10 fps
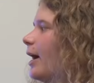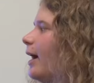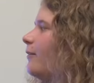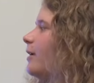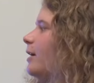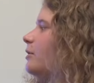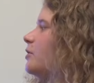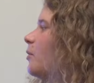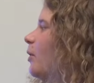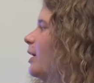I have here,
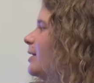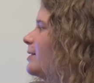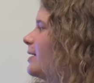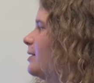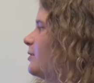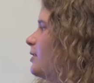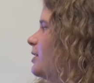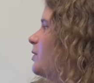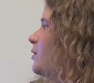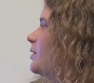to what extent do
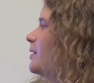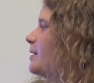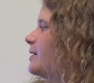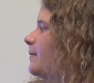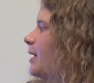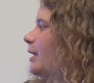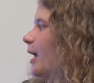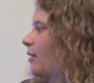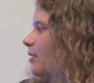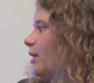these sources explain
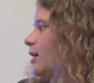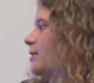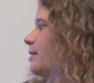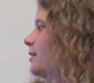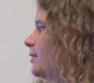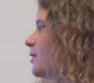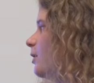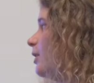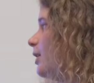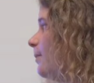how the Nazis
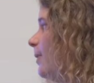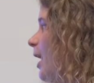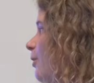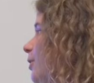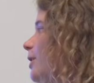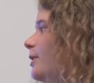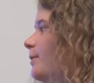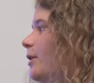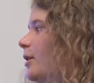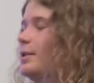consolidated power in the
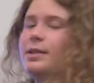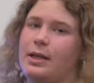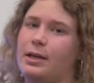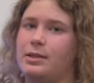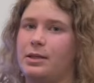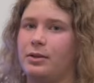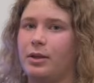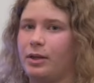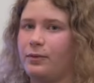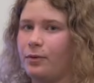period to
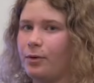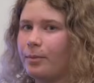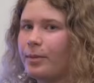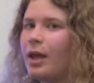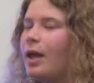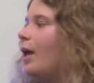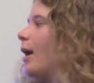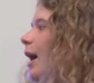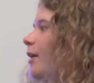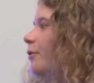1934?
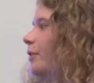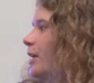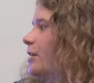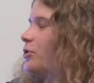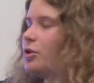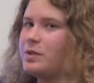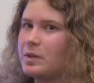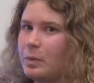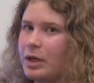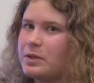I've only
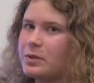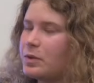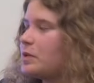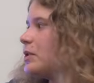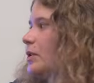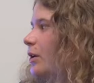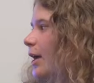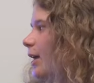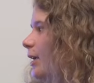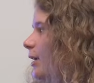chosen one source to look
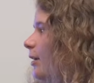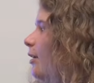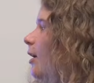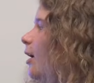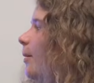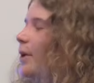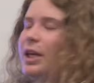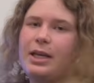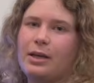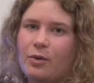at here,
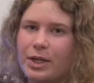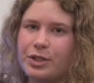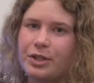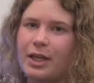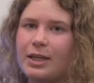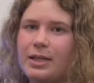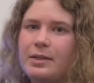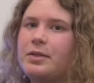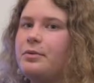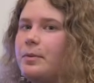but in a question like
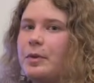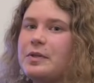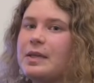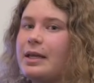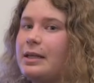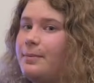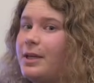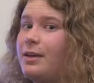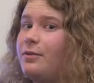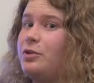this, you would most likely be
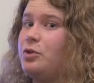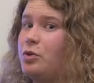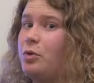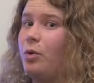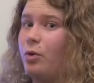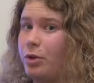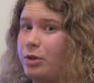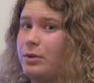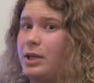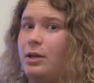given 2 or
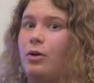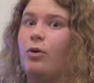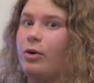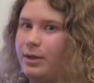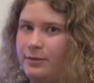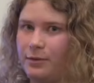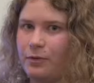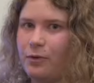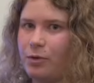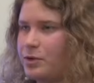3 or even
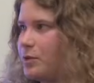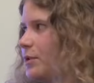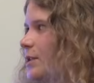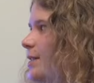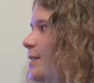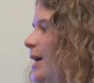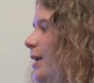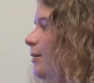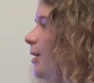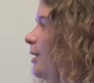4 sources to
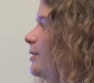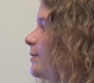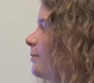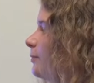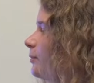analyze.